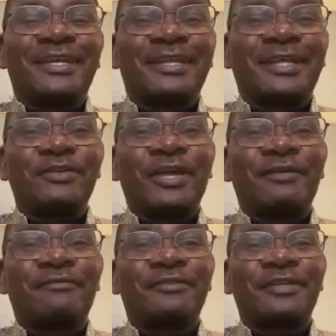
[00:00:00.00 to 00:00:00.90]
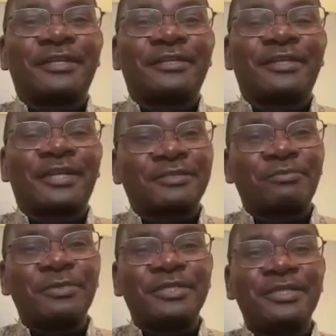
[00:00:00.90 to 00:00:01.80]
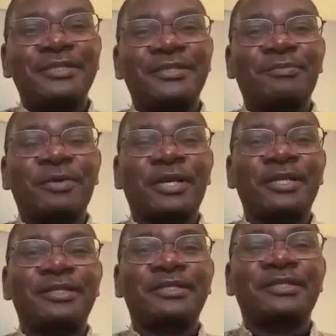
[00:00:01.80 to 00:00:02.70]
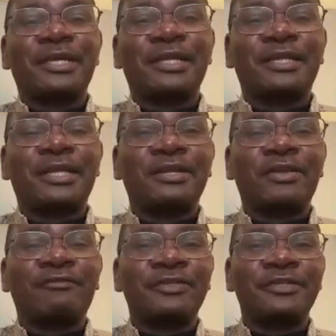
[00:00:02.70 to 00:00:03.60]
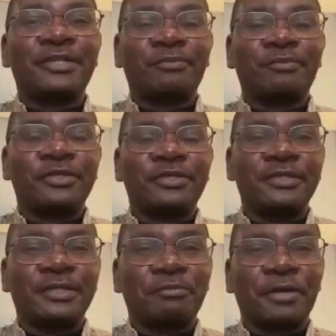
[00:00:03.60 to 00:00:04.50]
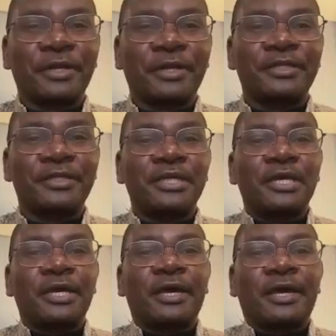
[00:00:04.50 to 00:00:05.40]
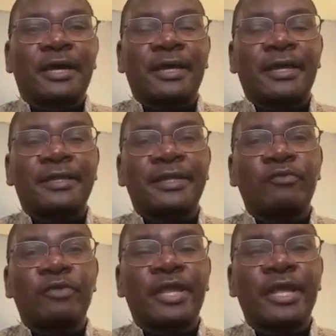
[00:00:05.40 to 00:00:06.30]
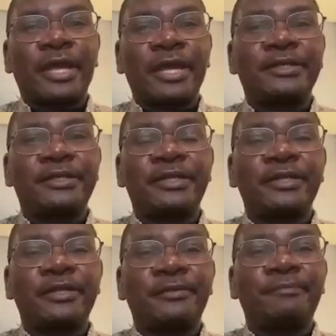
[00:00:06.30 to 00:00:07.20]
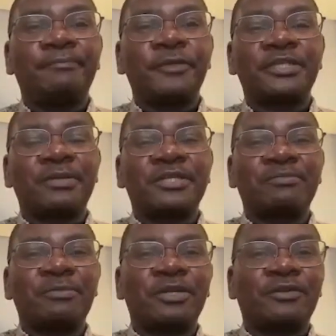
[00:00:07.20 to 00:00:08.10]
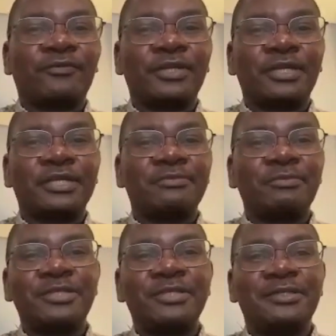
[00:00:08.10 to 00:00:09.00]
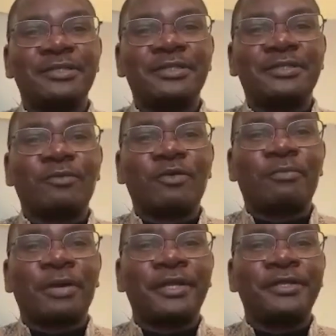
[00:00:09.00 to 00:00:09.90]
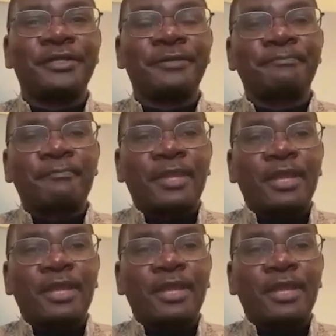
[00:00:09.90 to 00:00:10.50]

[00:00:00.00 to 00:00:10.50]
and then you have the transmission separate, and then you have distribution separate. And then we had the establishment of the transmission system operator,